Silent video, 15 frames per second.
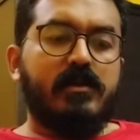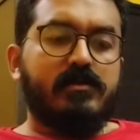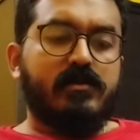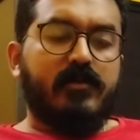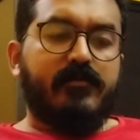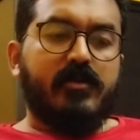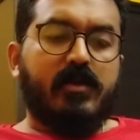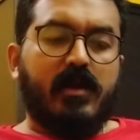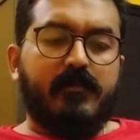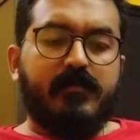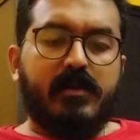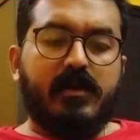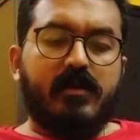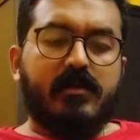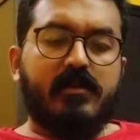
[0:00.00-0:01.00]
So if you
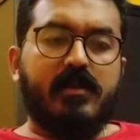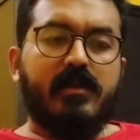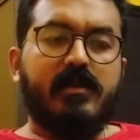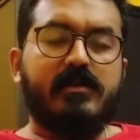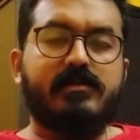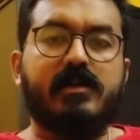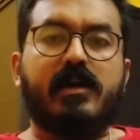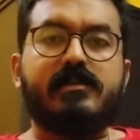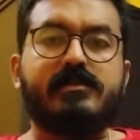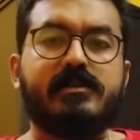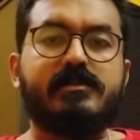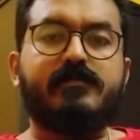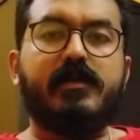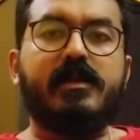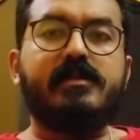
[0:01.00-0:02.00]
compare the charging
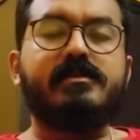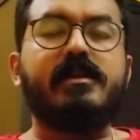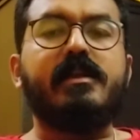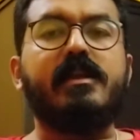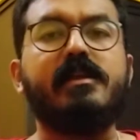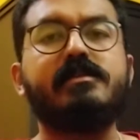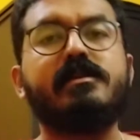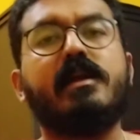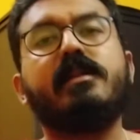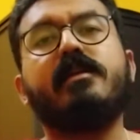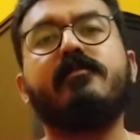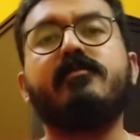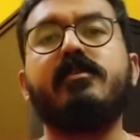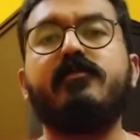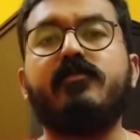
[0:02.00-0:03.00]
speeds, each and
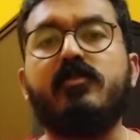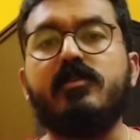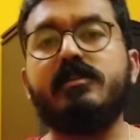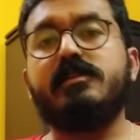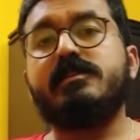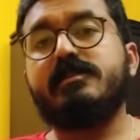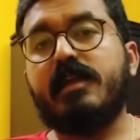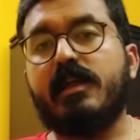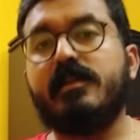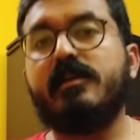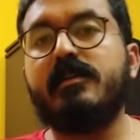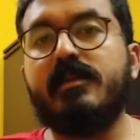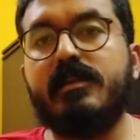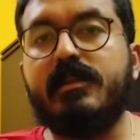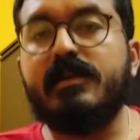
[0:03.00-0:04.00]
every phone in this
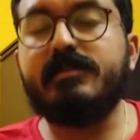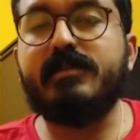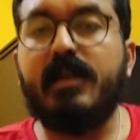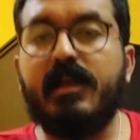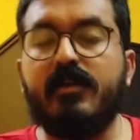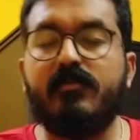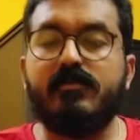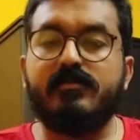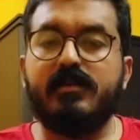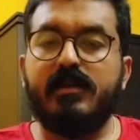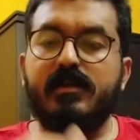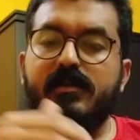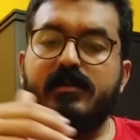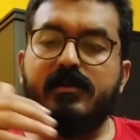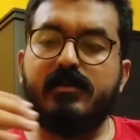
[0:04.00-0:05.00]
category does have
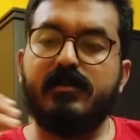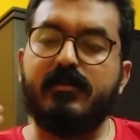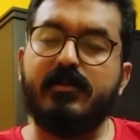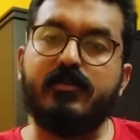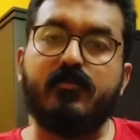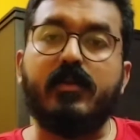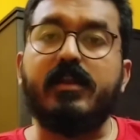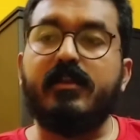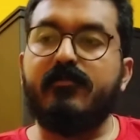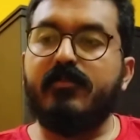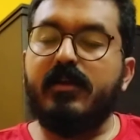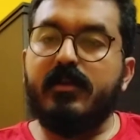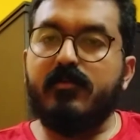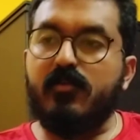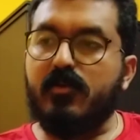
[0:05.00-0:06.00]

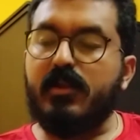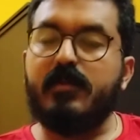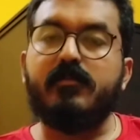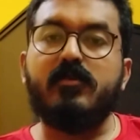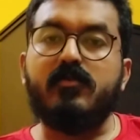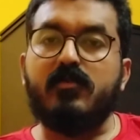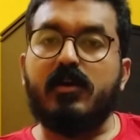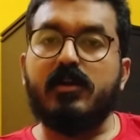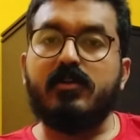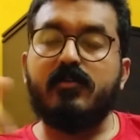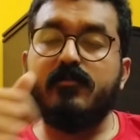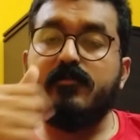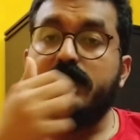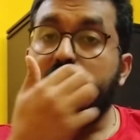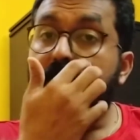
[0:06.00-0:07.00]
25 or above watt
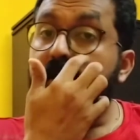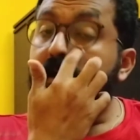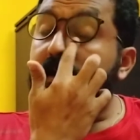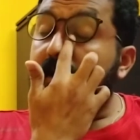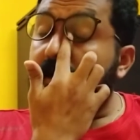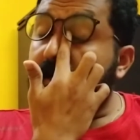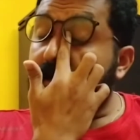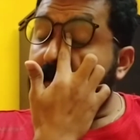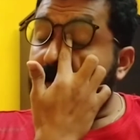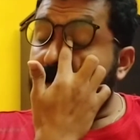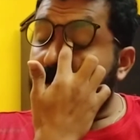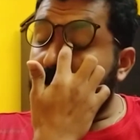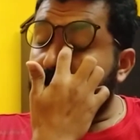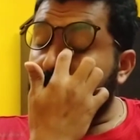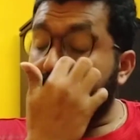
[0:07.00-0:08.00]
of
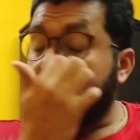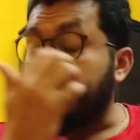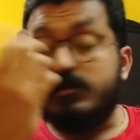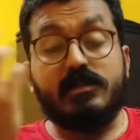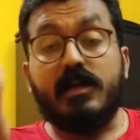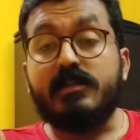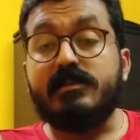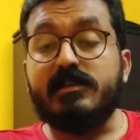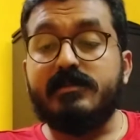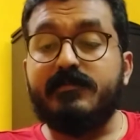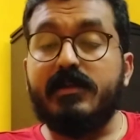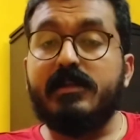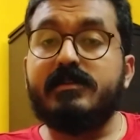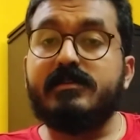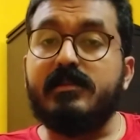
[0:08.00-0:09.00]
charging
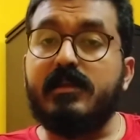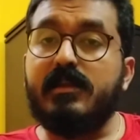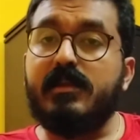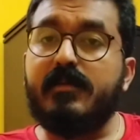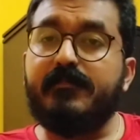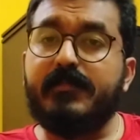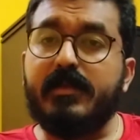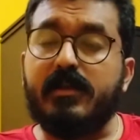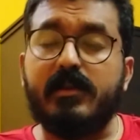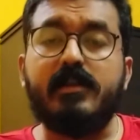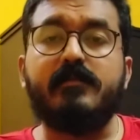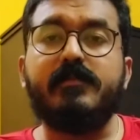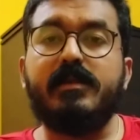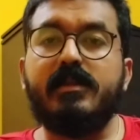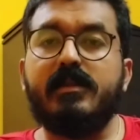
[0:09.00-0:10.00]
speeds. The
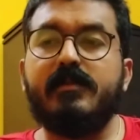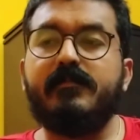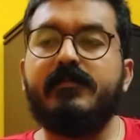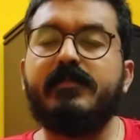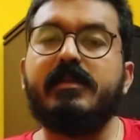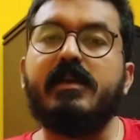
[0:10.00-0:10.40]
Redmi